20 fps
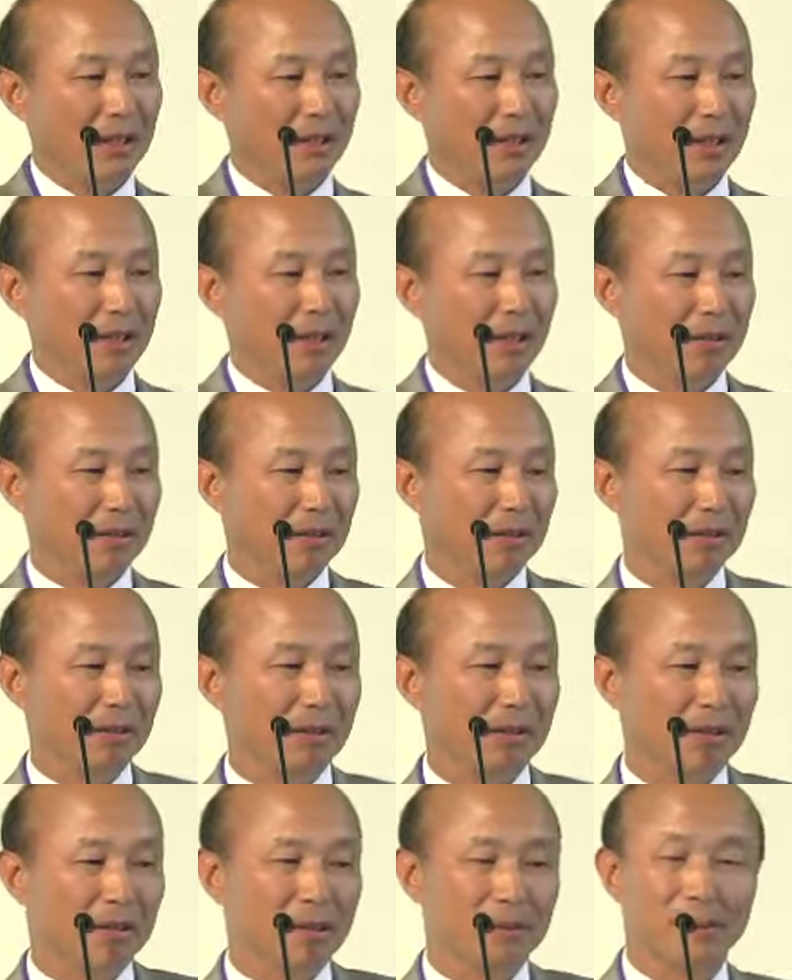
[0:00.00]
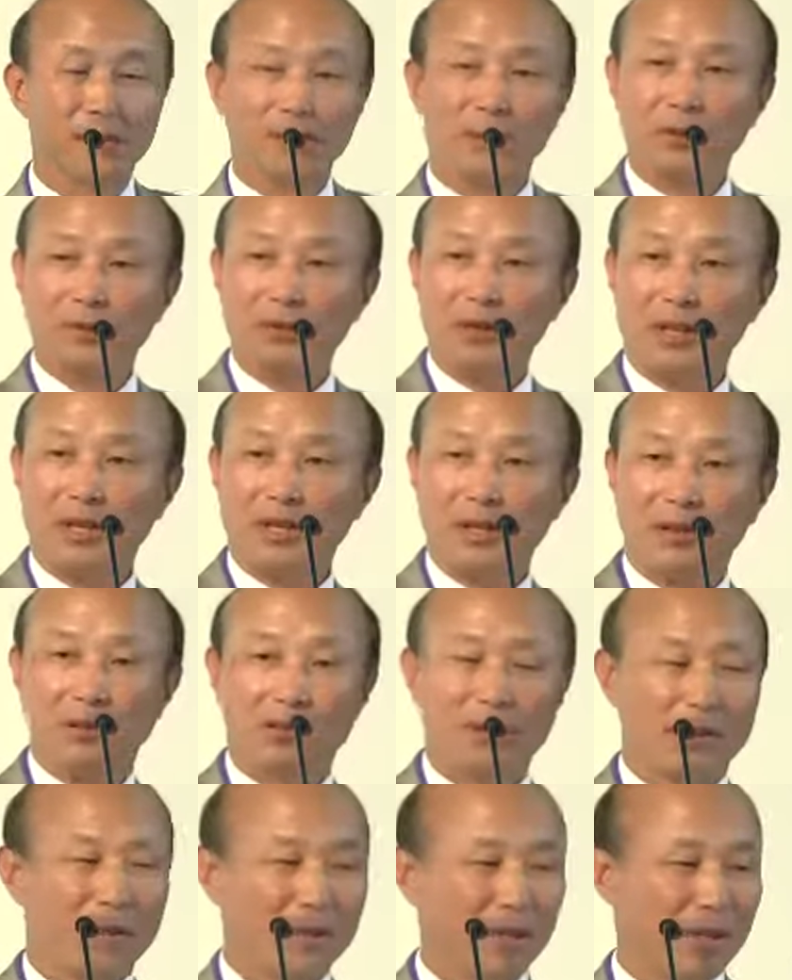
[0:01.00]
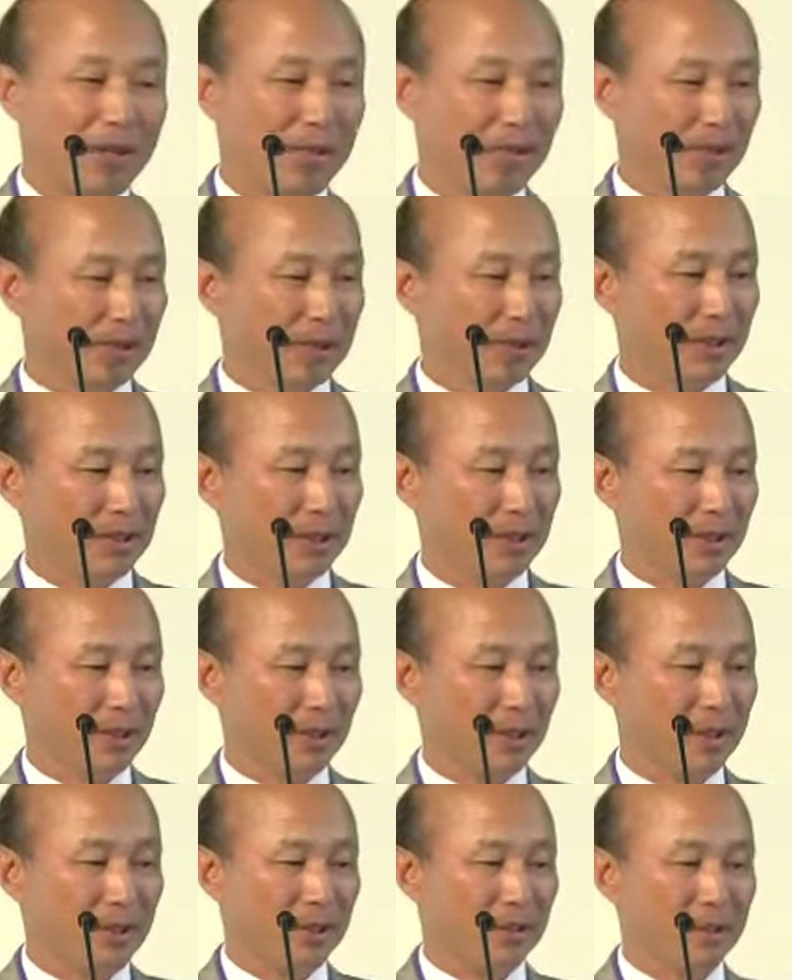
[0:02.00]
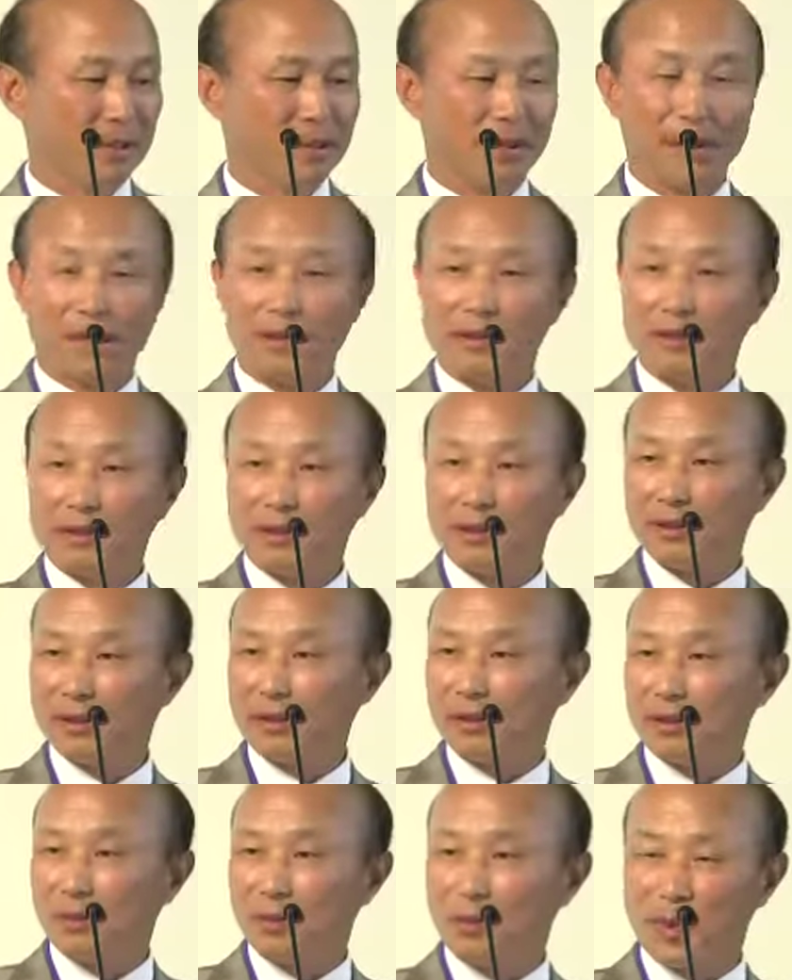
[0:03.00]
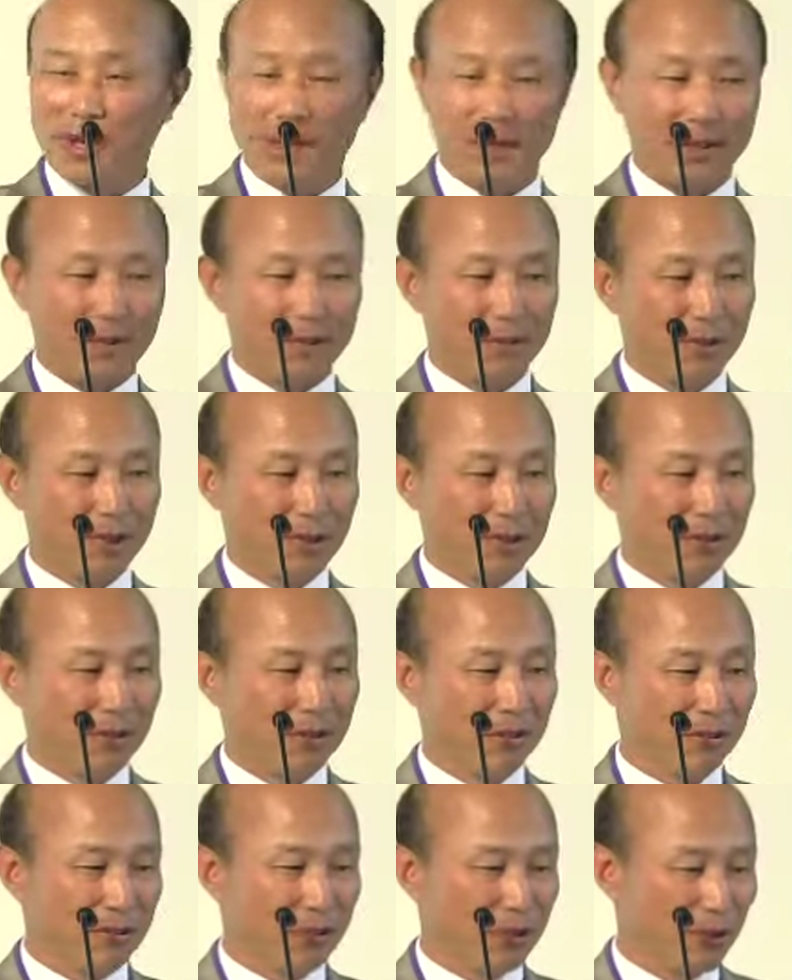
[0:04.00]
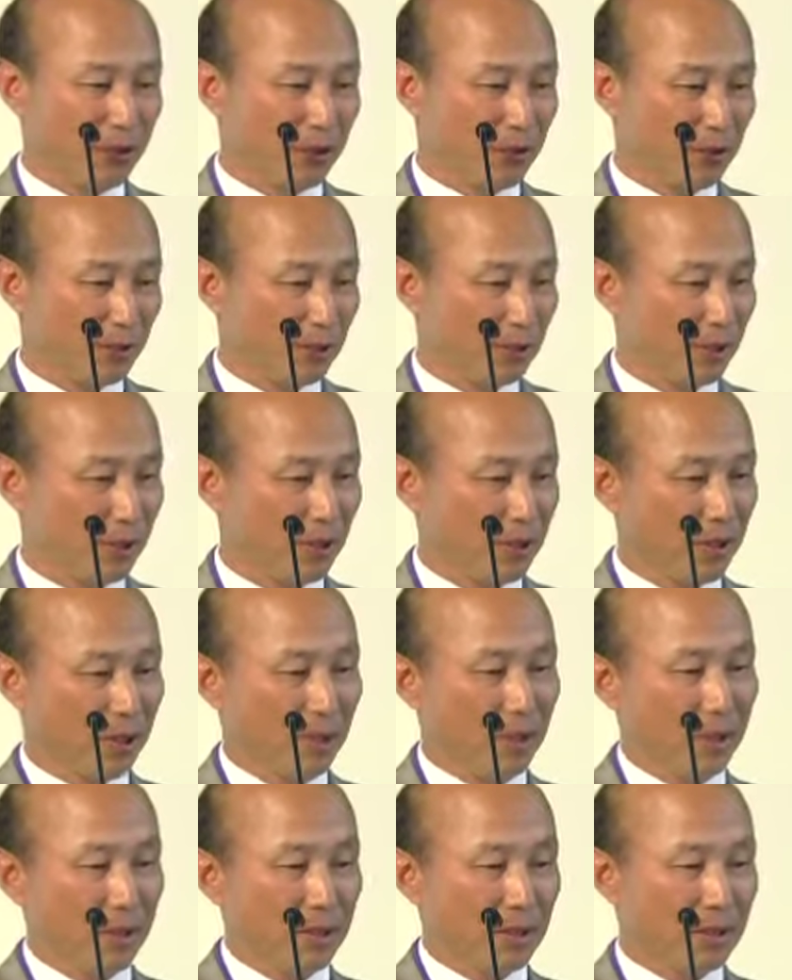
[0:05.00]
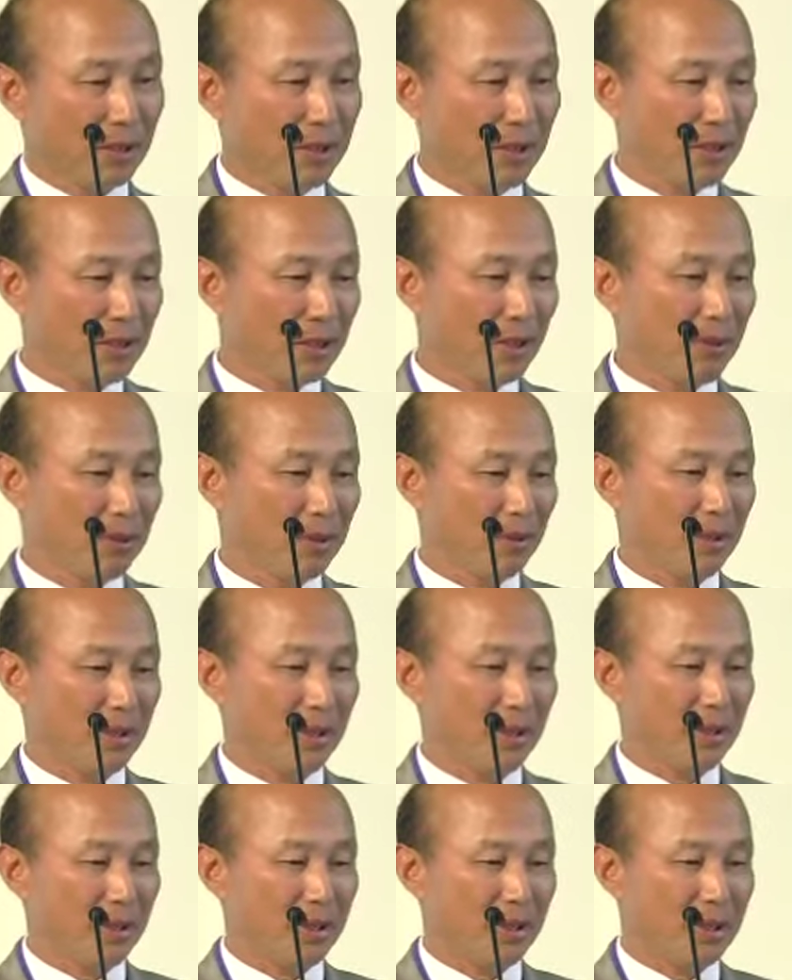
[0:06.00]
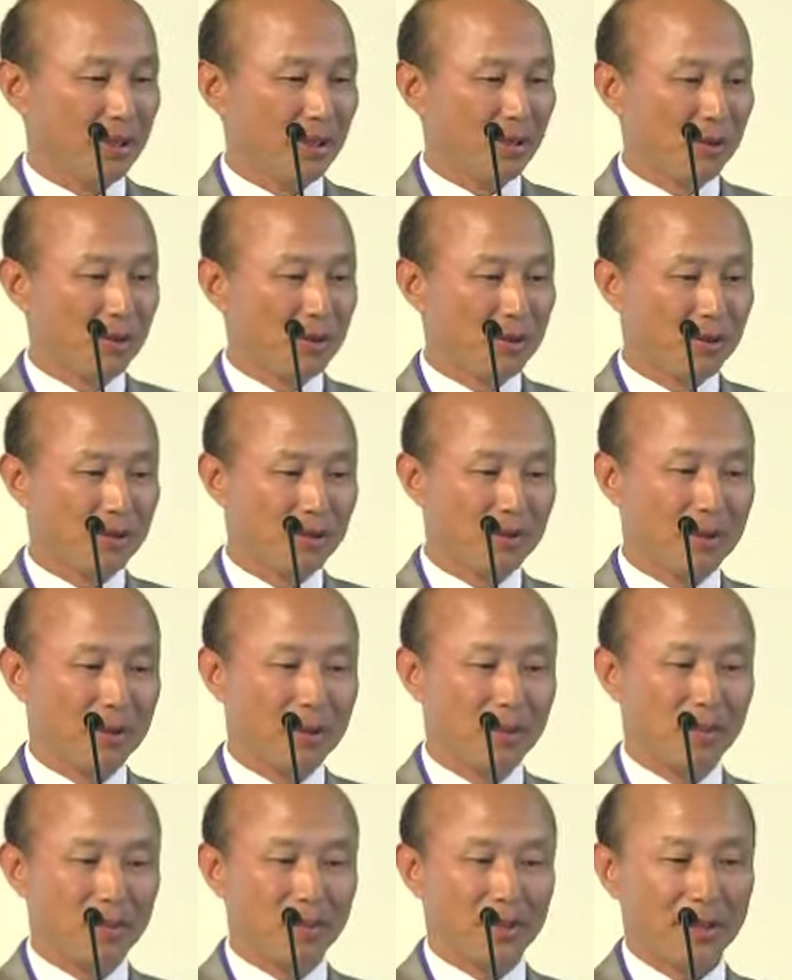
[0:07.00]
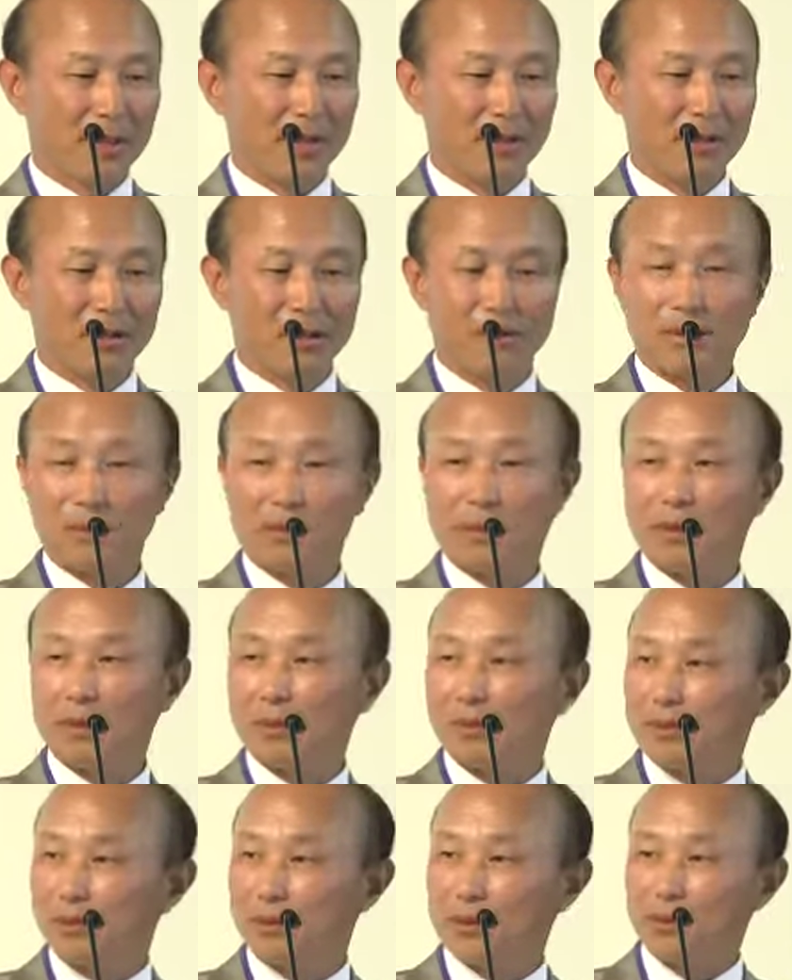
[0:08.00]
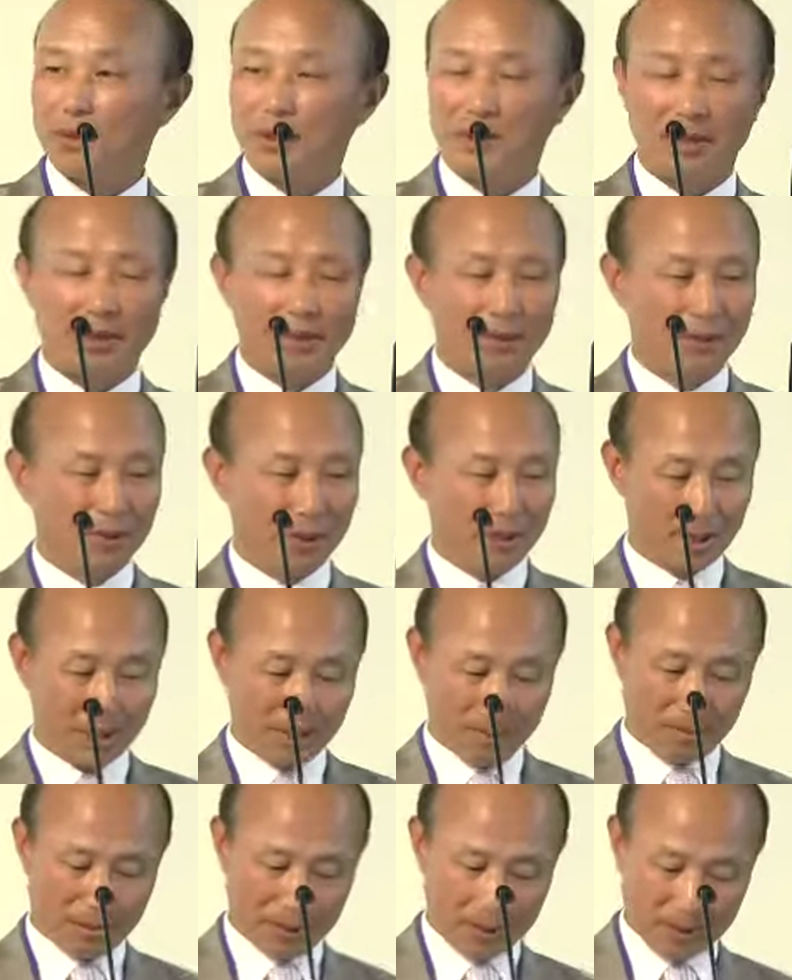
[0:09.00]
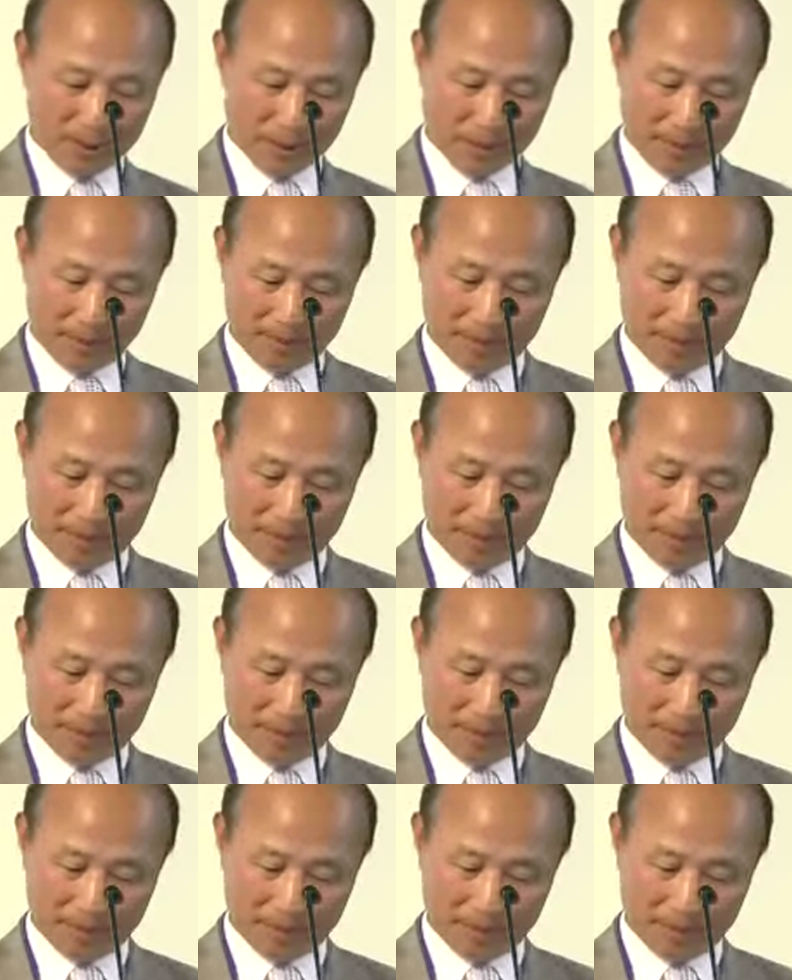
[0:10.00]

indicators of social network games, and second is my recent research study on the educational implications of social network games.